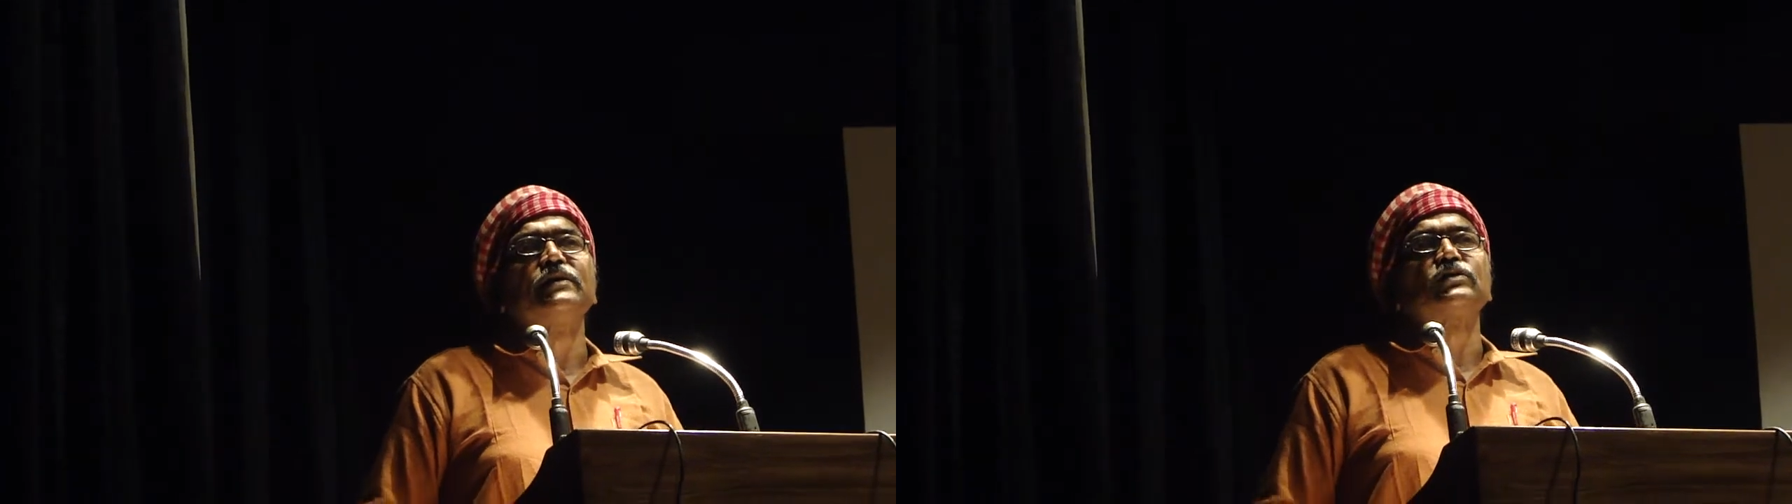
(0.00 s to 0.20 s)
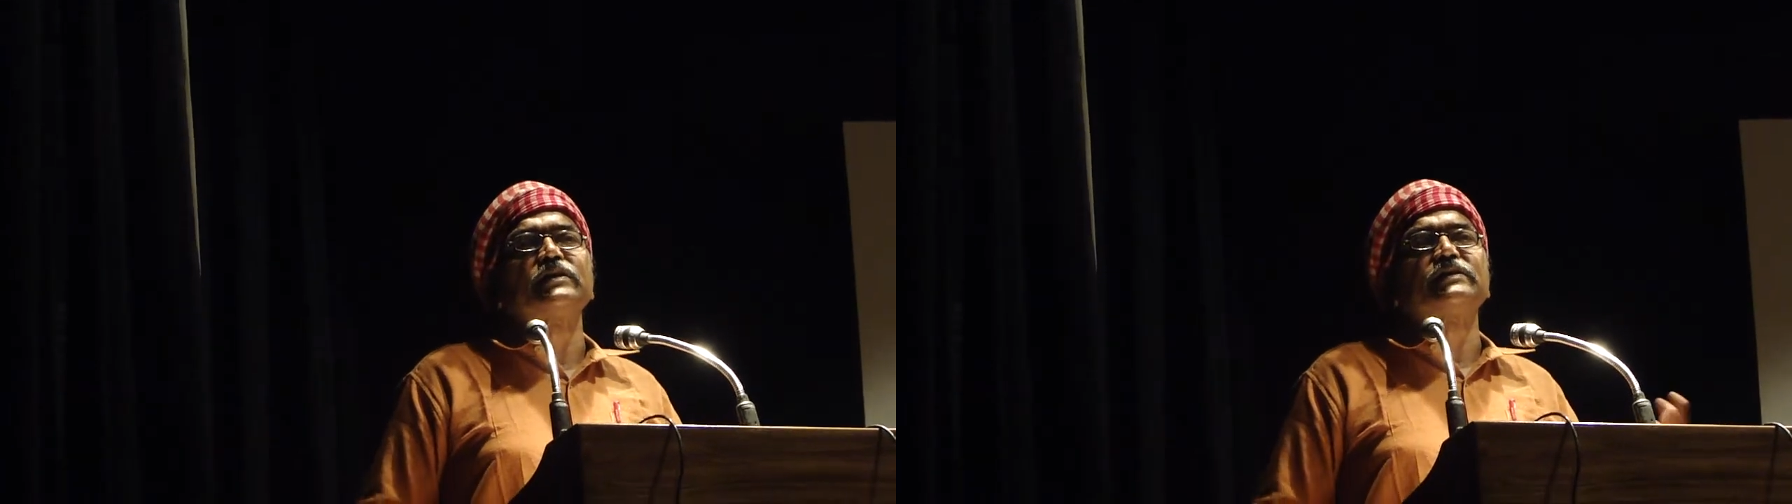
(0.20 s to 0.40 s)

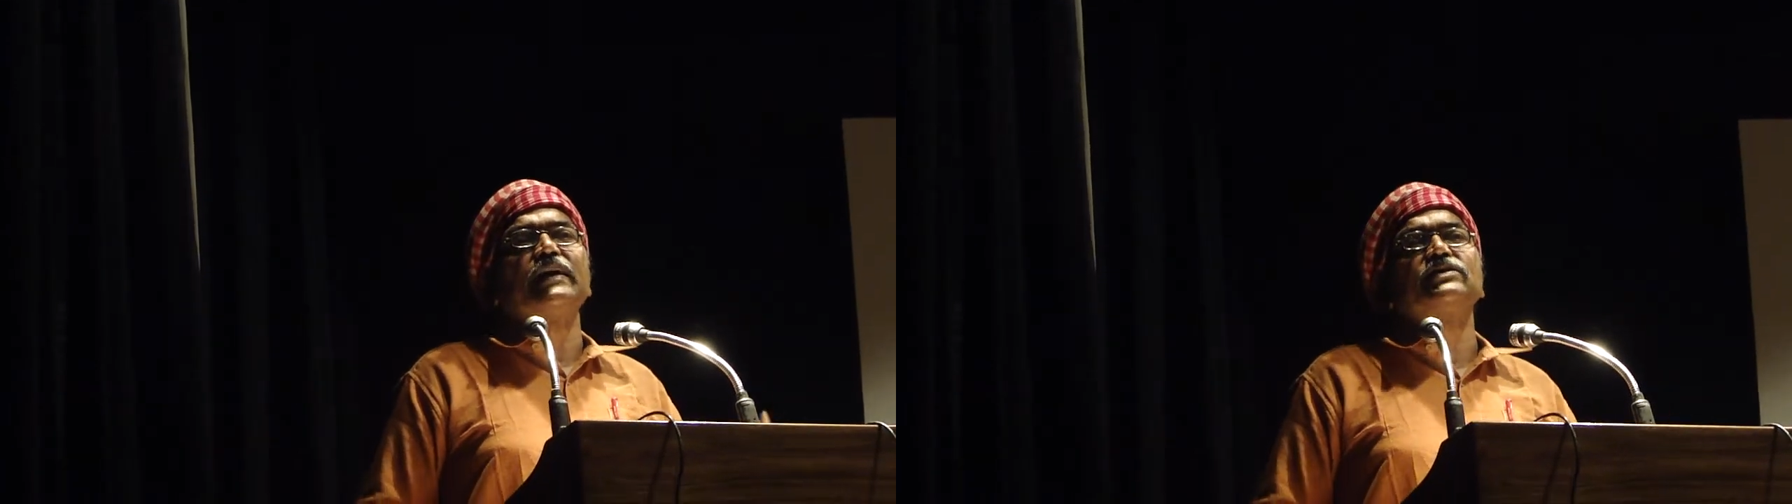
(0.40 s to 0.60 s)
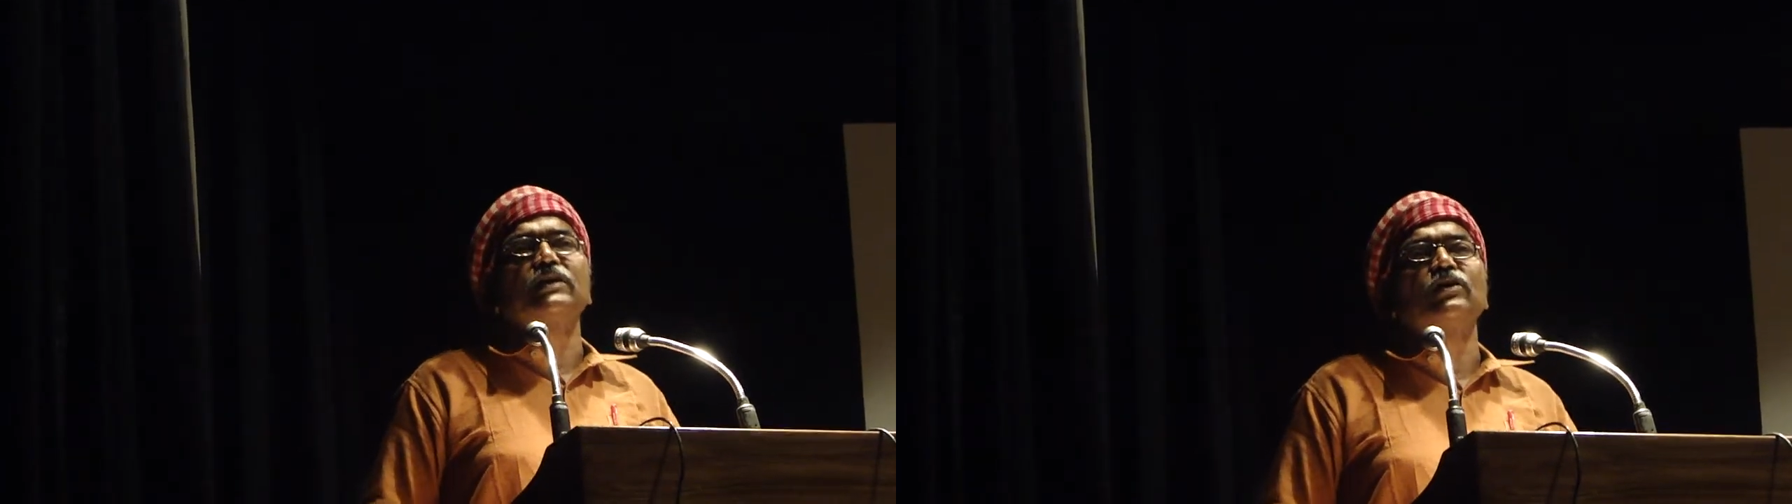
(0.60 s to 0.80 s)
So
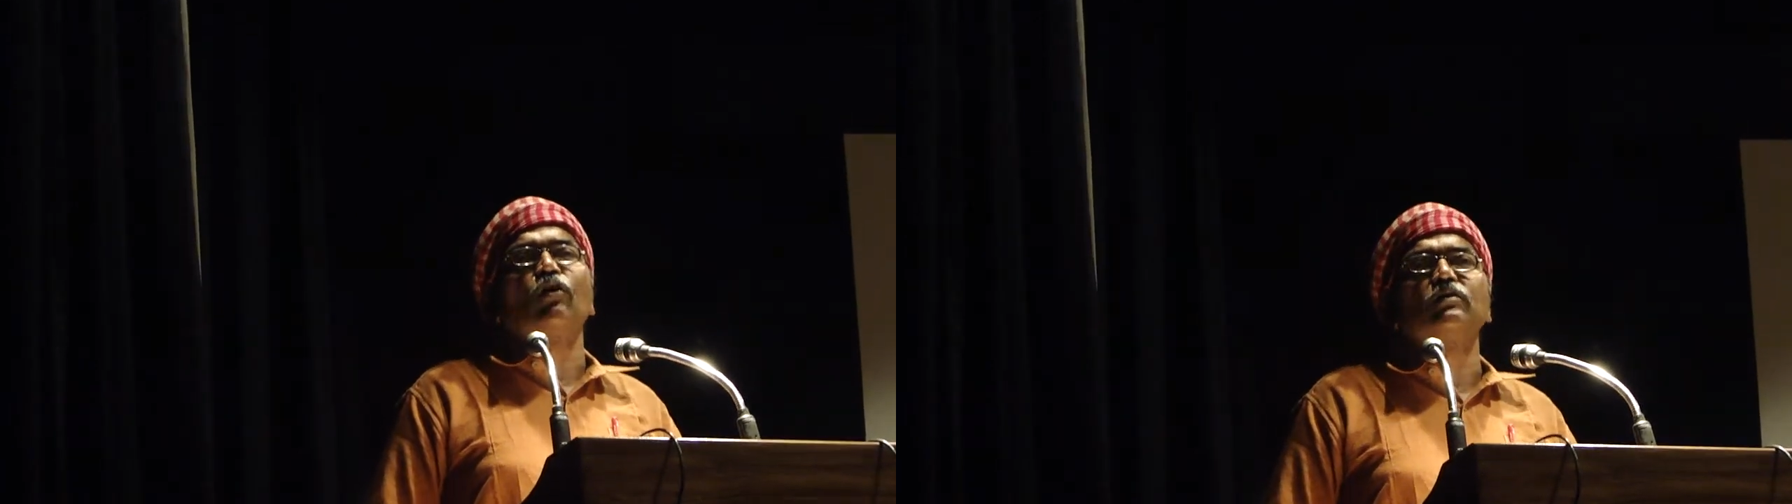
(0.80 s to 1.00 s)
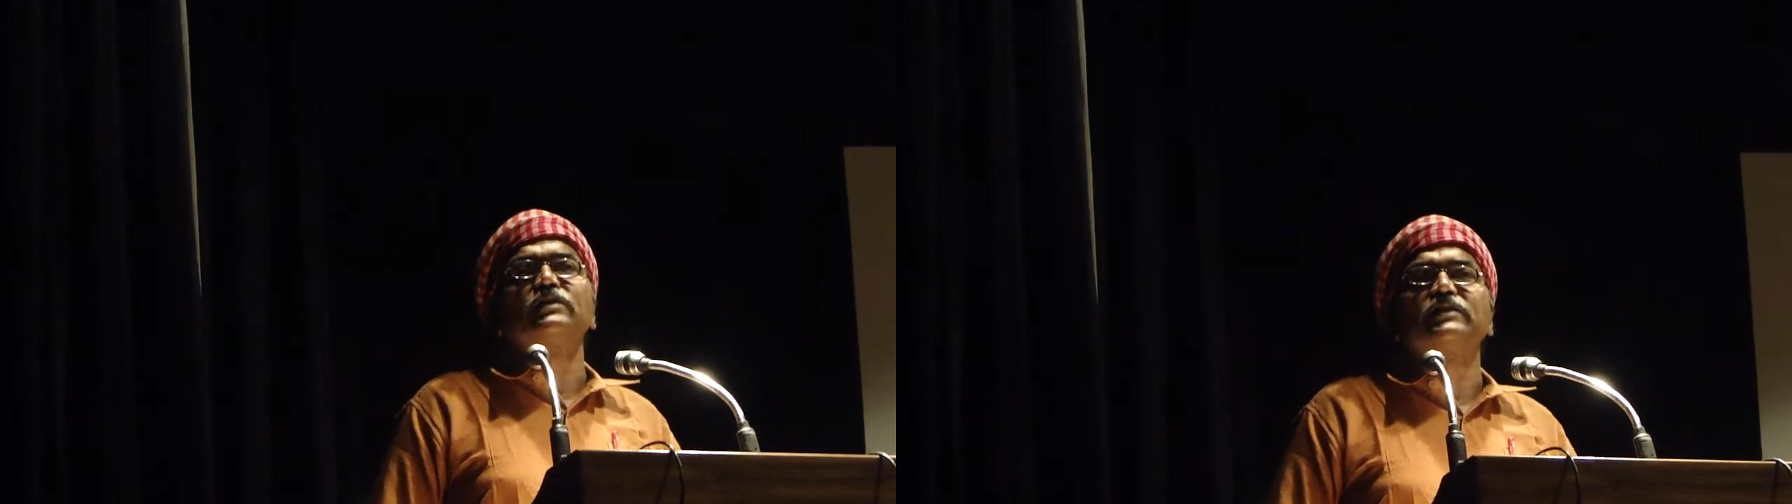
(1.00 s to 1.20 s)
essentially
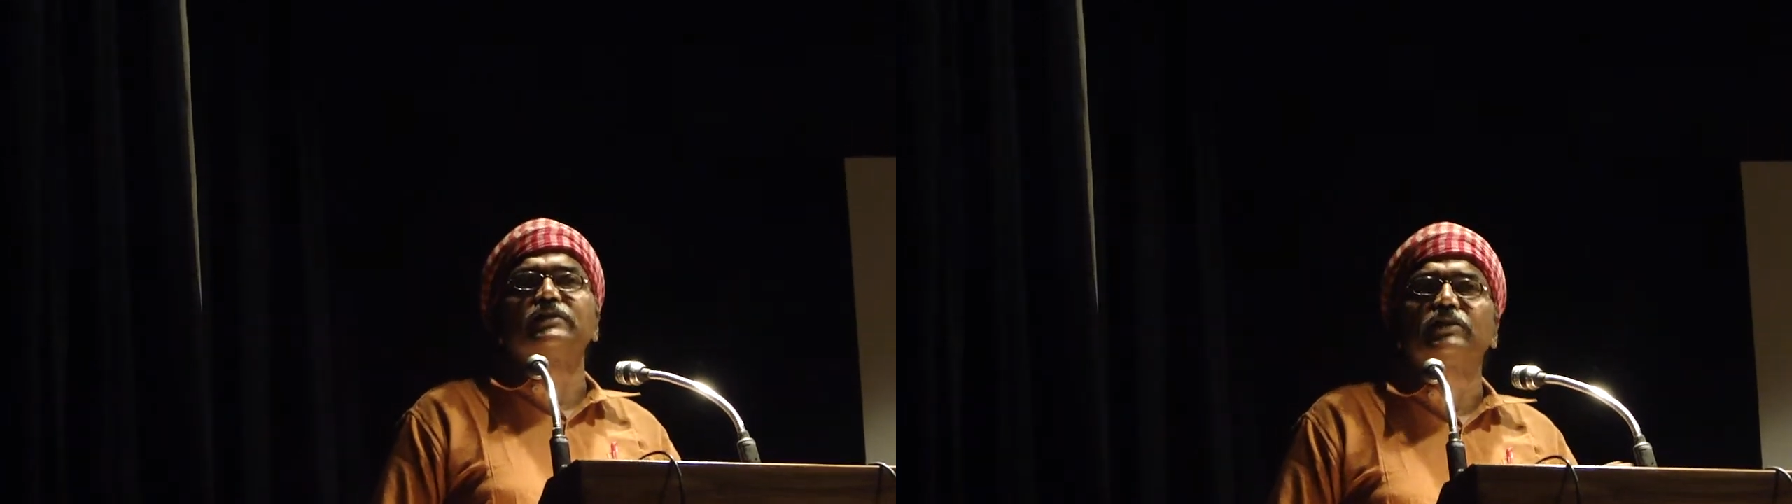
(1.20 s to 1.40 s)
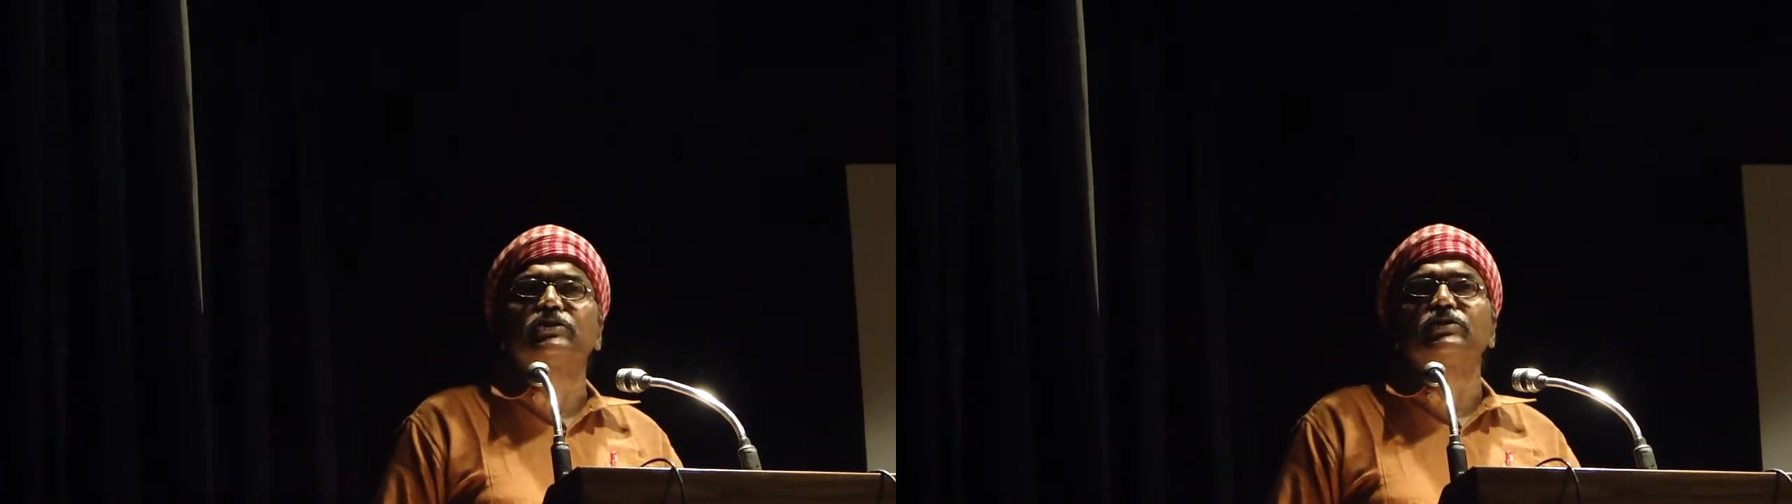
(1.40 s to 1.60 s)
all the
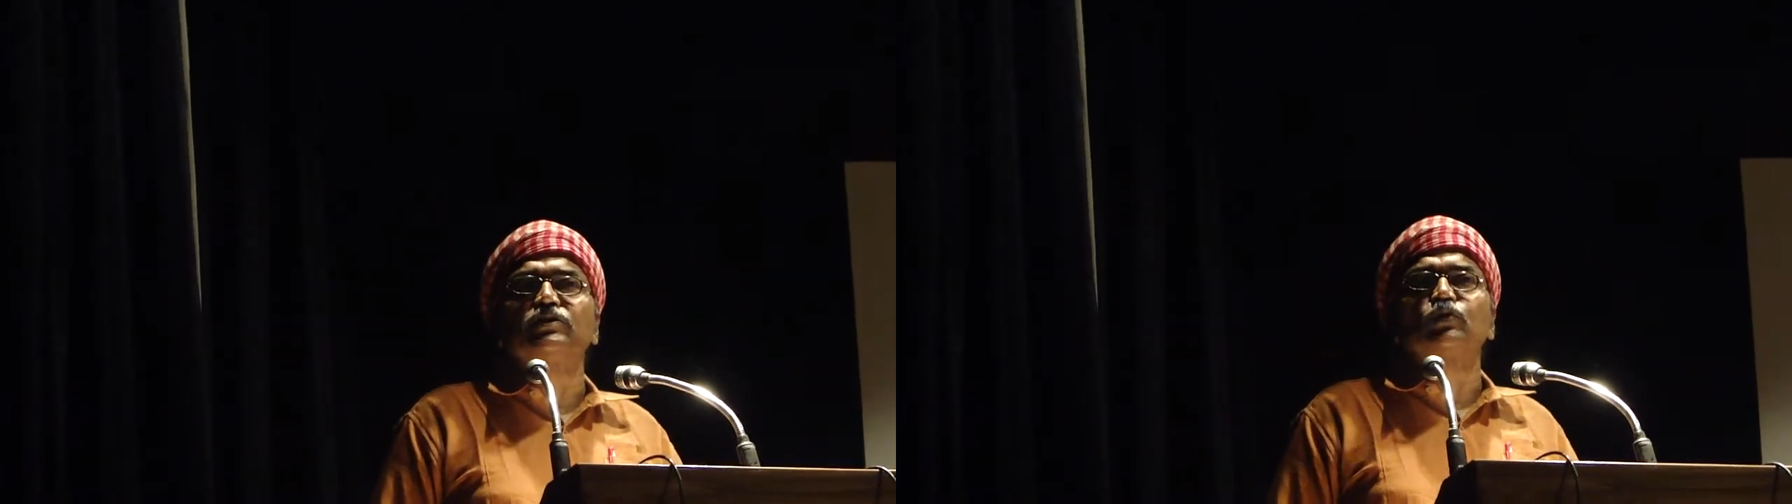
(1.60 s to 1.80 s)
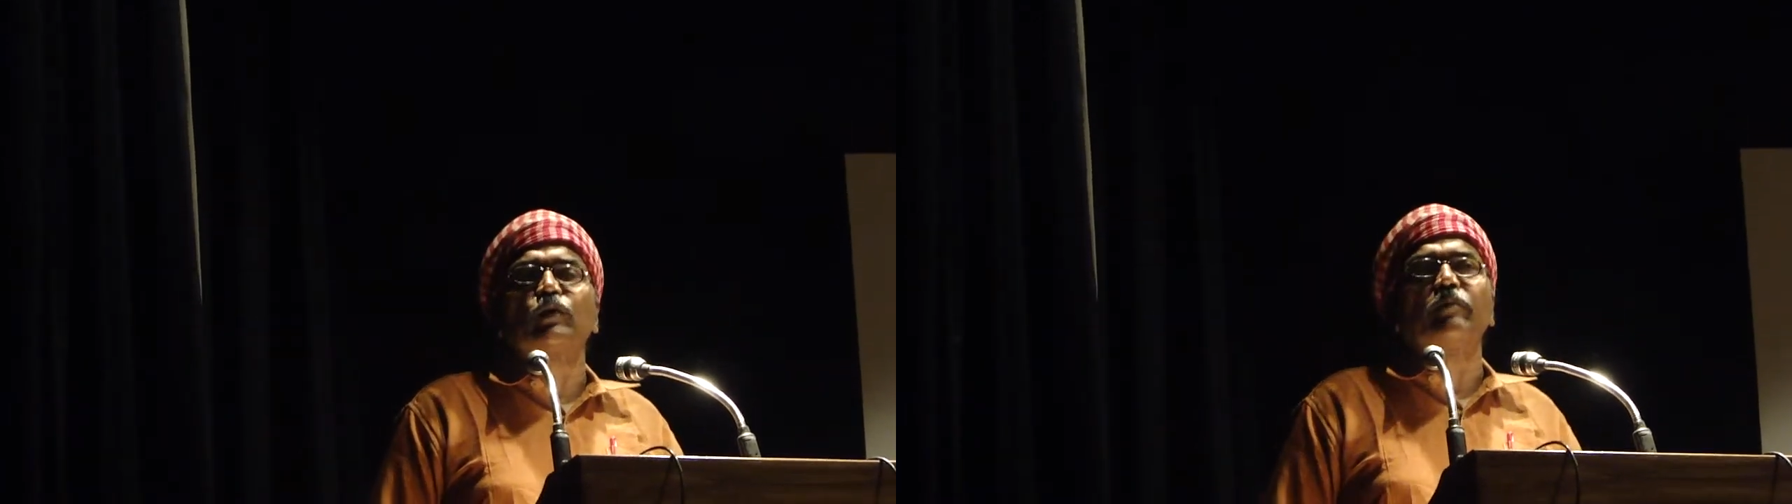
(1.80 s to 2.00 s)

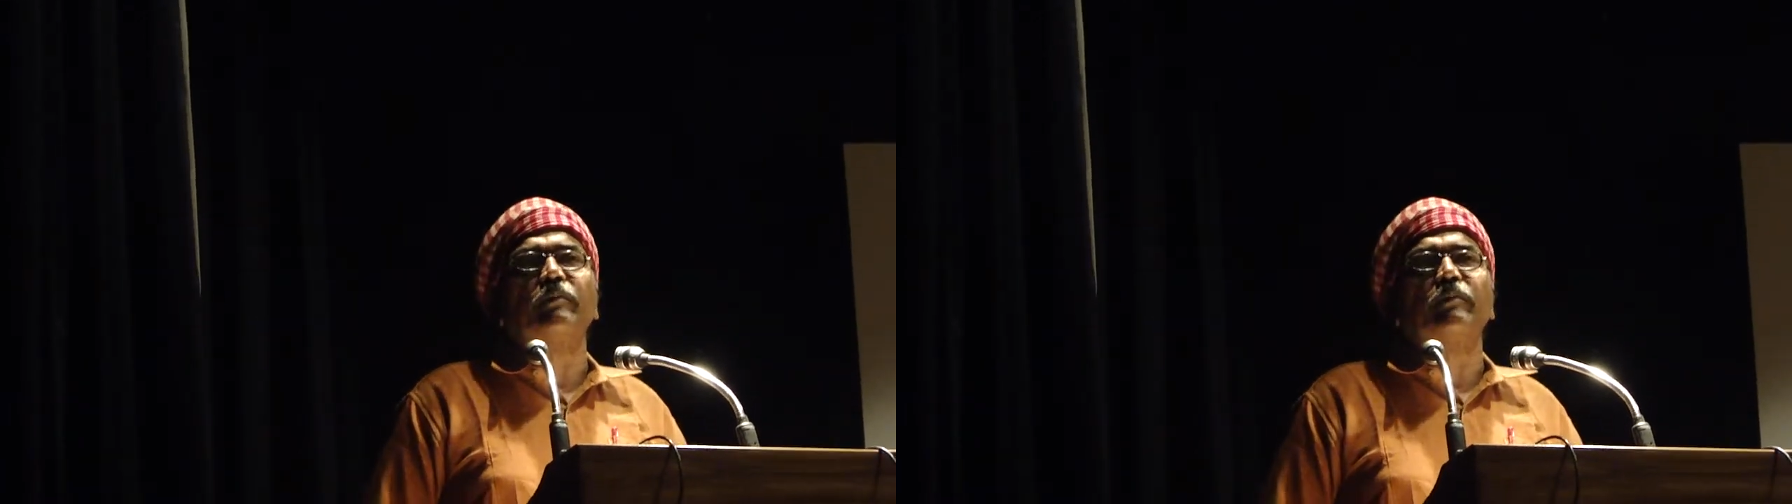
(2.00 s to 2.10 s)
decisions were